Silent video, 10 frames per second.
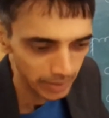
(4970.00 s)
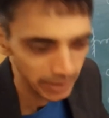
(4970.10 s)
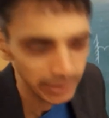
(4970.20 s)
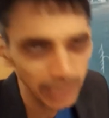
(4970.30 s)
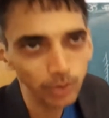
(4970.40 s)

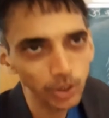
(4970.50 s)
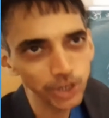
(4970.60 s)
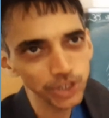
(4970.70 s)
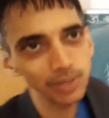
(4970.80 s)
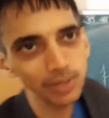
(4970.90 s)
The other
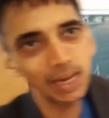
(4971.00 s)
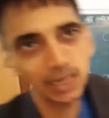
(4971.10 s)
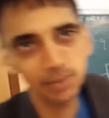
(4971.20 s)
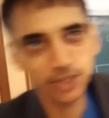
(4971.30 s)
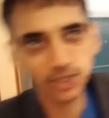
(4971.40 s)
questions
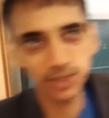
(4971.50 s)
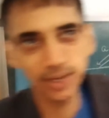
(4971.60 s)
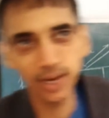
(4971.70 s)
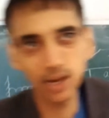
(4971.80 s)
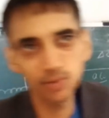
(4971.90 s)
amalgamation
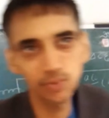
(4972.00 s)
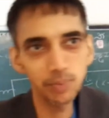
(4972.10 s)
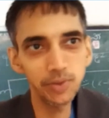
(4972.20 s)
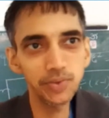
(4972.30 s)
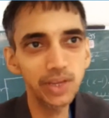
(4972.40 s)
there.
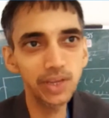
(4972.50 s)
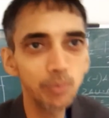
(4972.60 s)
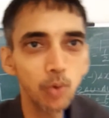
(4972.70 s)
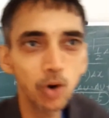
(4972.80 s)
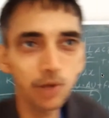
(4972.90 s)
We'll be
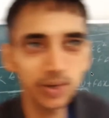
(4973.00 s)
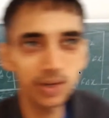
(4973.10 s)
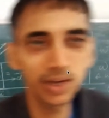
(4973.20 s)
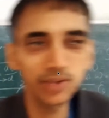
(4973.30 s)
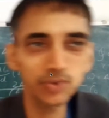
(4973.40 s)
seeing more of it.
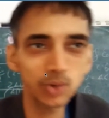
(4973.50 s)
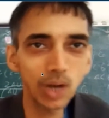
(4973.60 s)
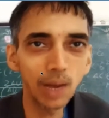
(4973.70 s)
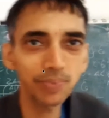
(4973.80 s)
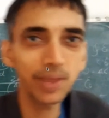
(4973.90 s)

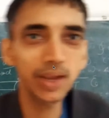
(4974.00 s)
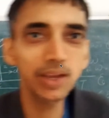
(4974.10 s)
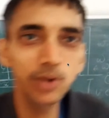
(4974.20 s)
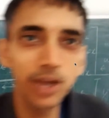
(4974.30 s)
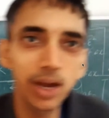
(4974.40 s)
Thank
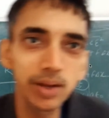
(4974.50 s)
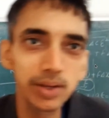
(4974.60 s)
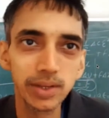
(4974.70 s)
you, dear.